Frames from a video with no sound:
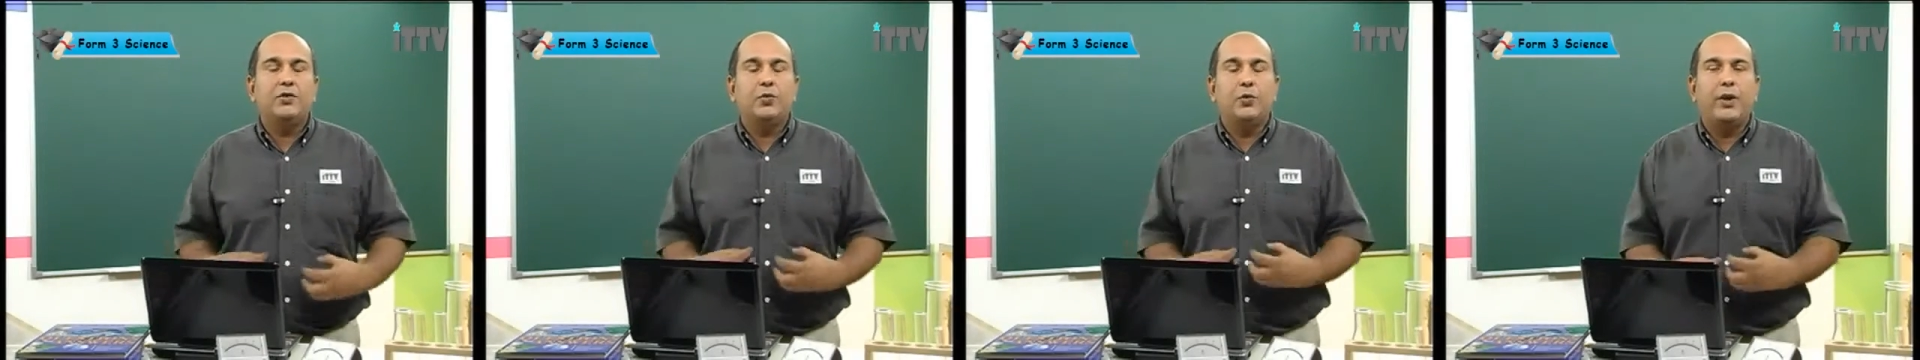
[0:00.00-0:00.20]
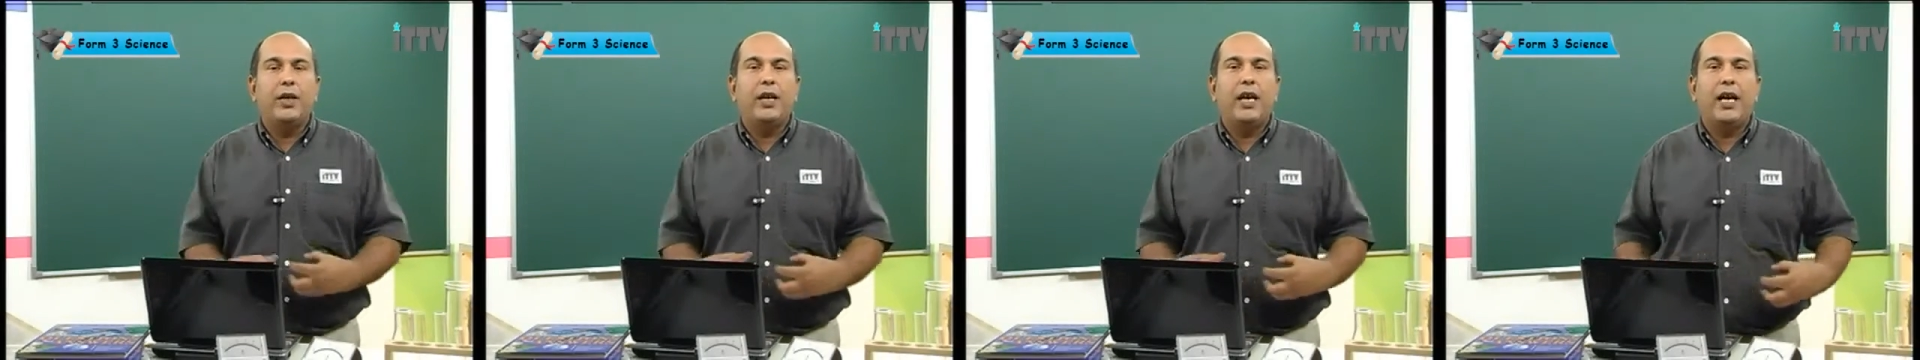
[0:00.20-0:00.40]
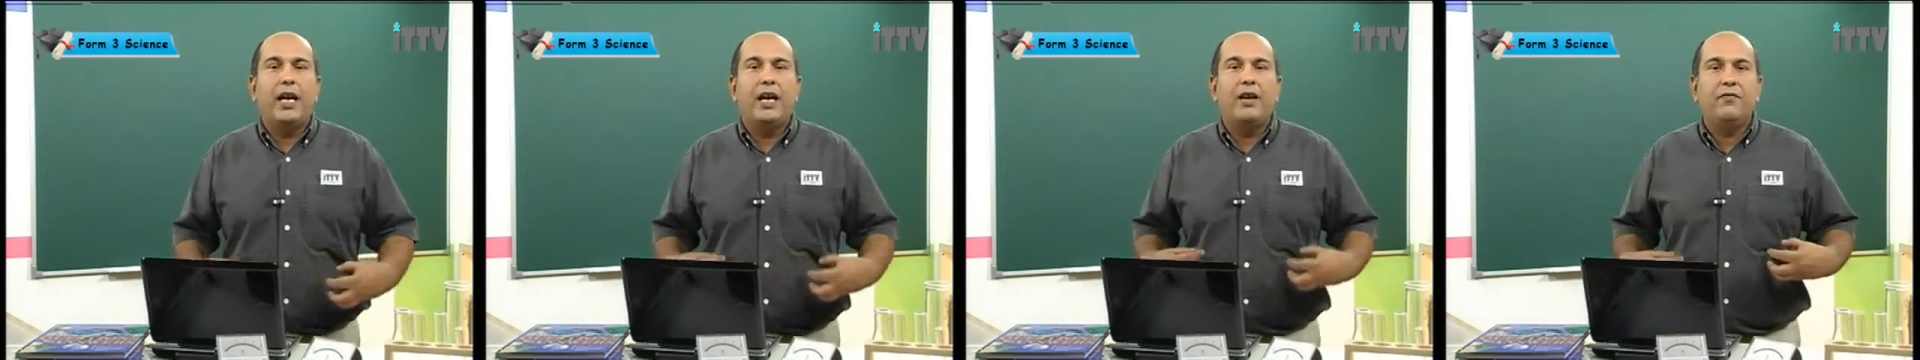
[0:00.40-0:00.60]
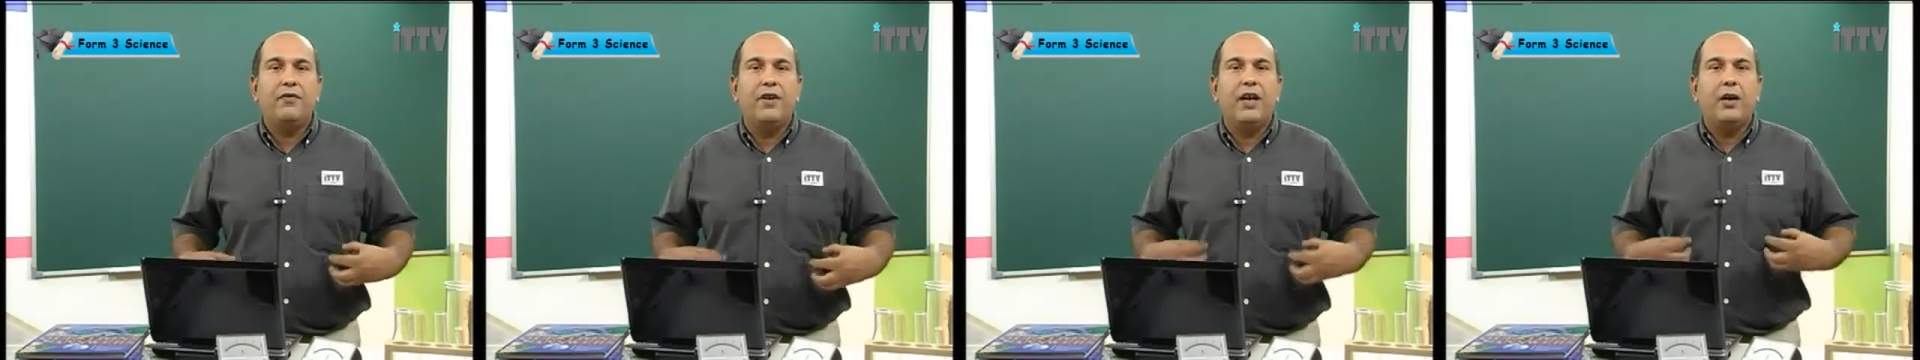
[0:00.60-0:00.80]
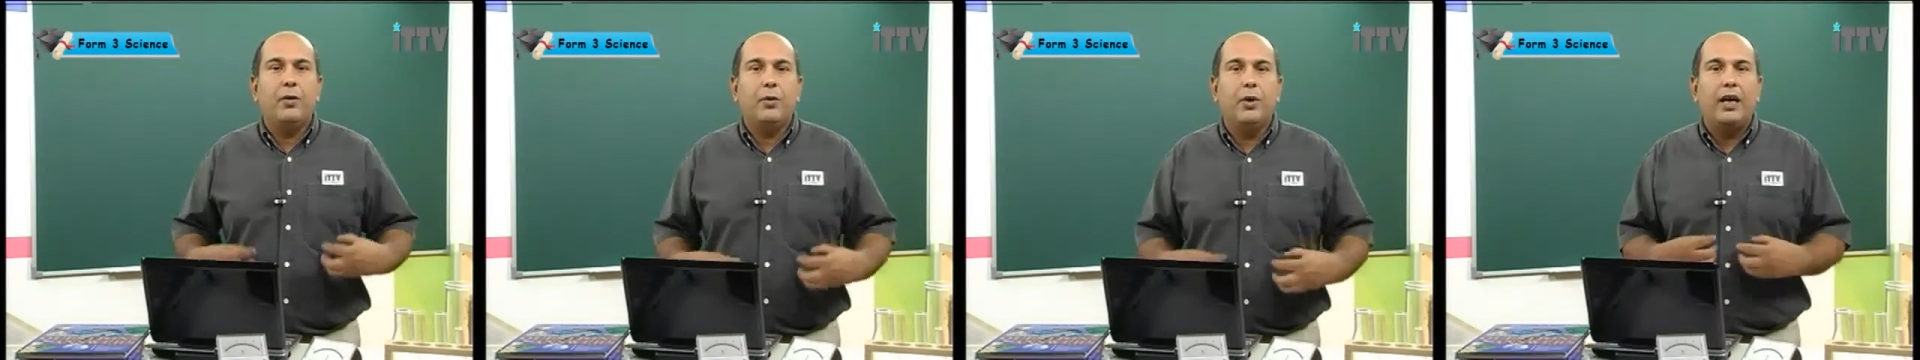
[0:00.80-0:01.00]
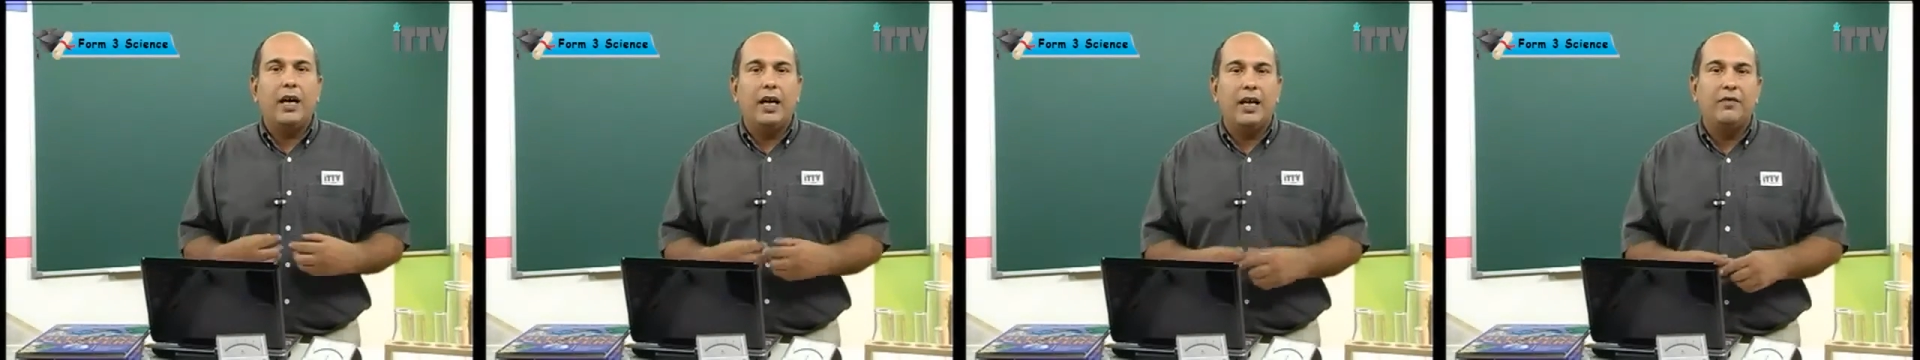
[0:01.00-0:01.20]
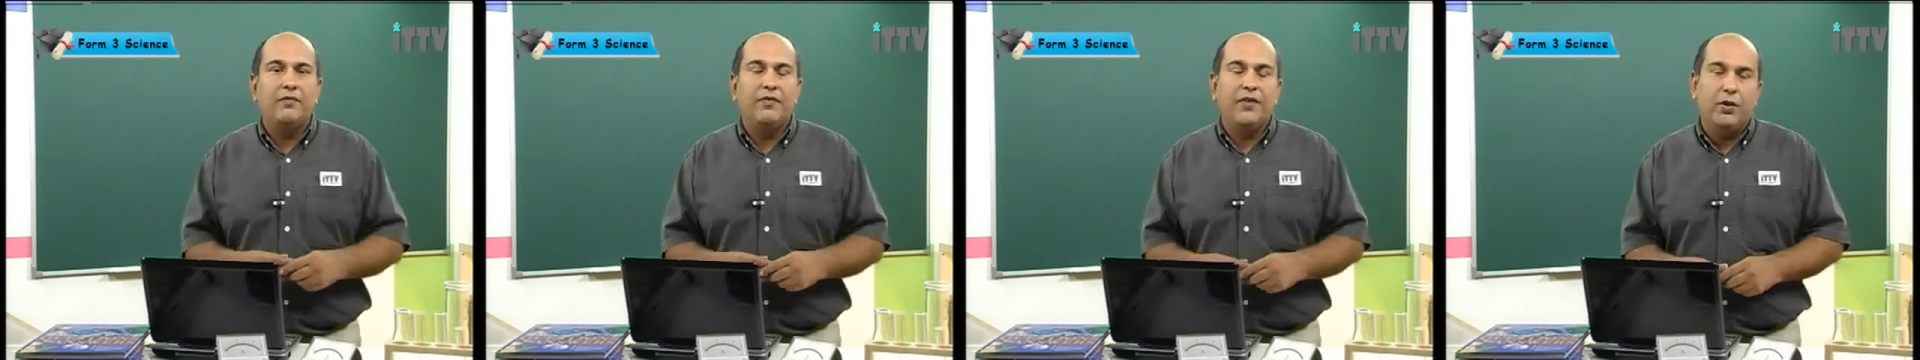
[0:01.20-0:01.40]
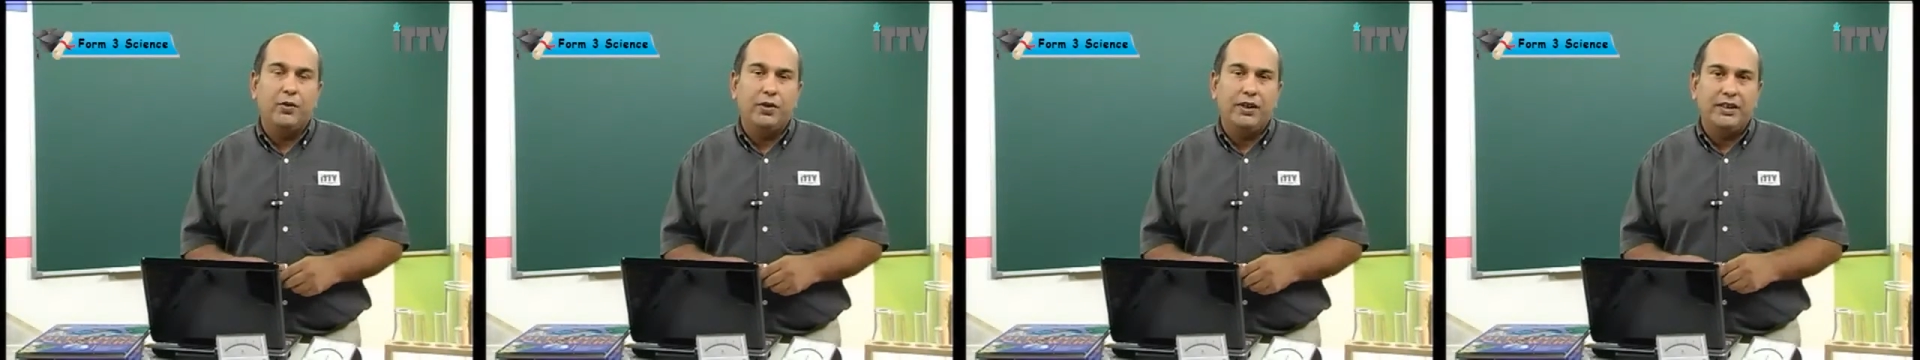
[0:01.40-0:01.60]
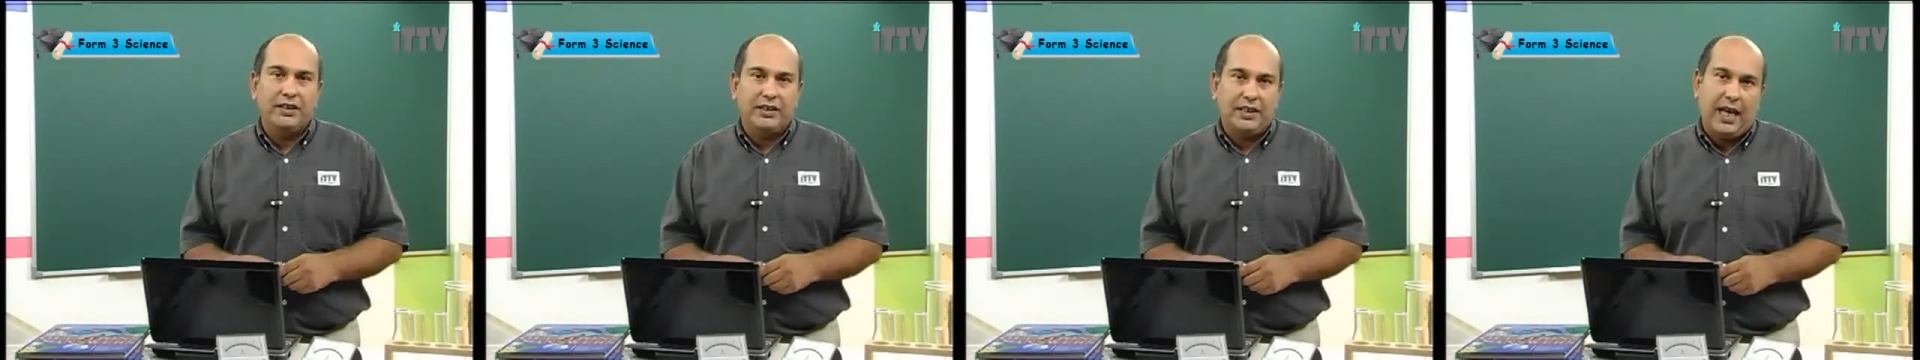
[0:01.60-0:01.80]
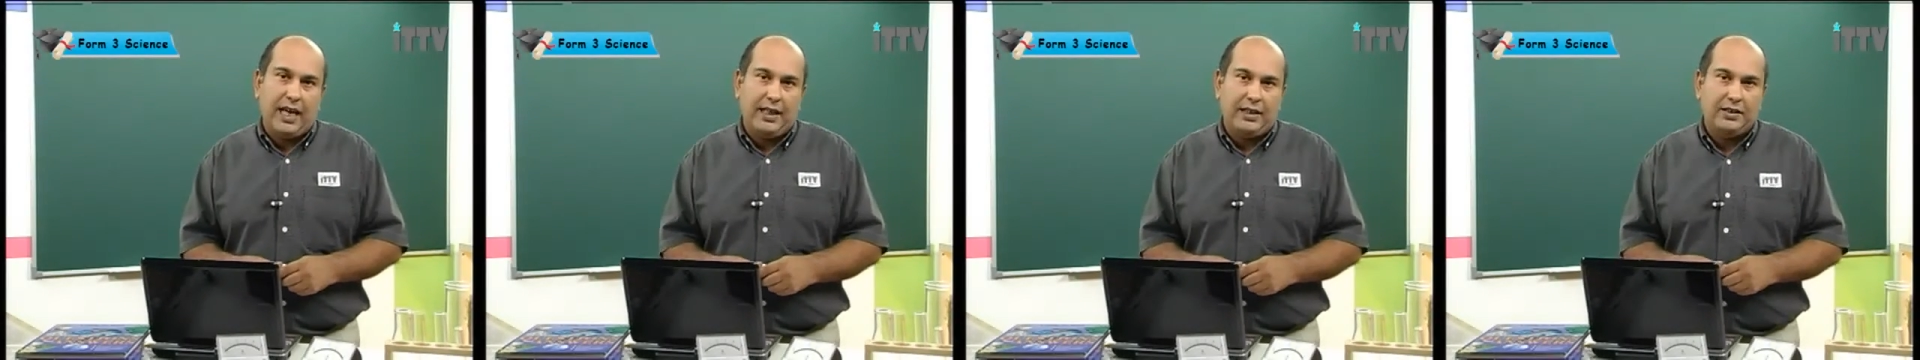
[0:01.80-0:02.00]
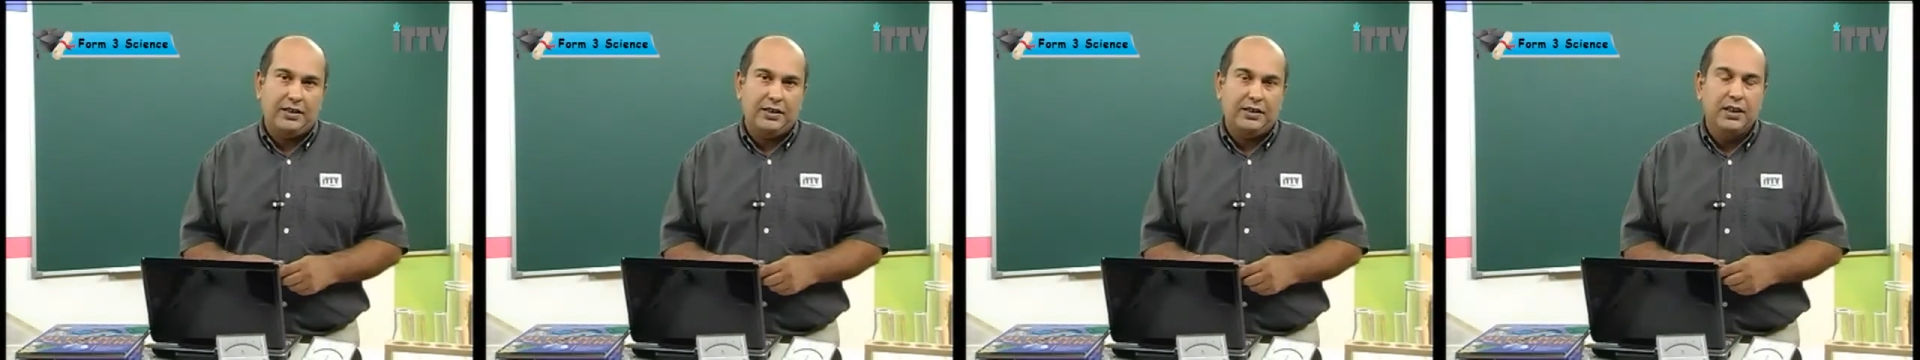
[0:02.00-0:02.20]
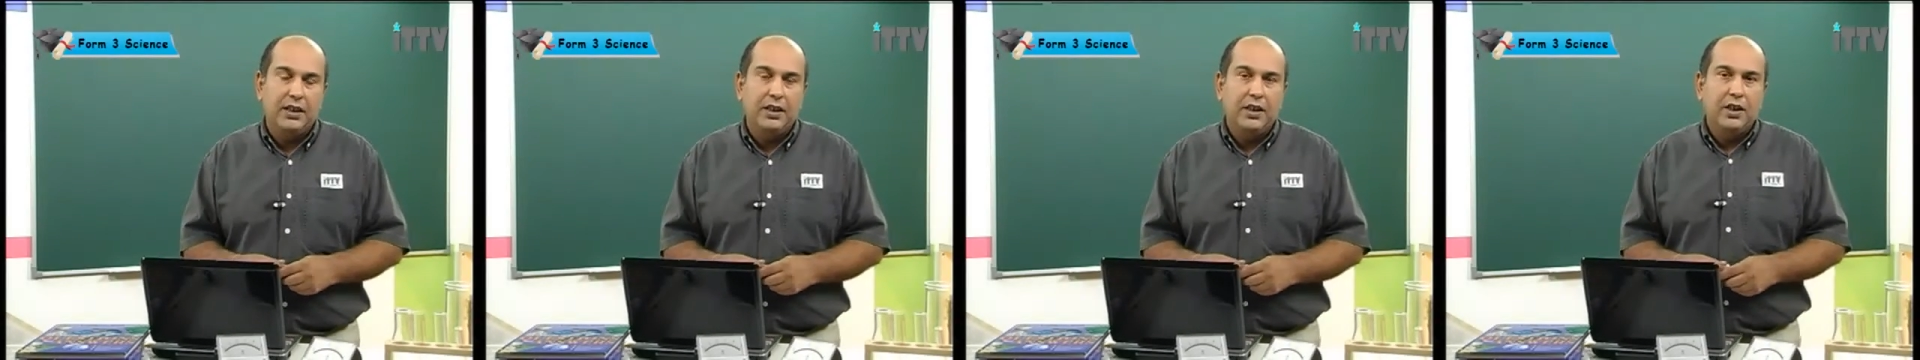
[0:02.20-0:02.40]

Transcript: we have our alveoli sacs.